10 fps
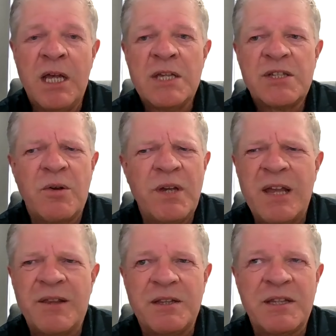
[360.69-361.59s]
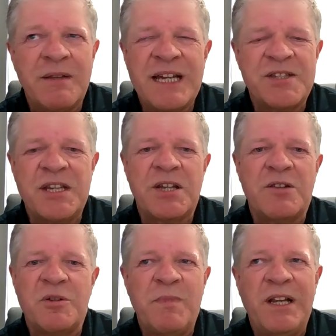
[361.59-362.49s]
So yeah, that that six
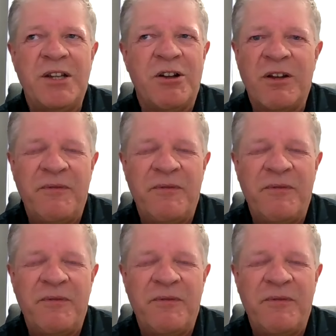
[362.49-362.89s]
hundred million dollar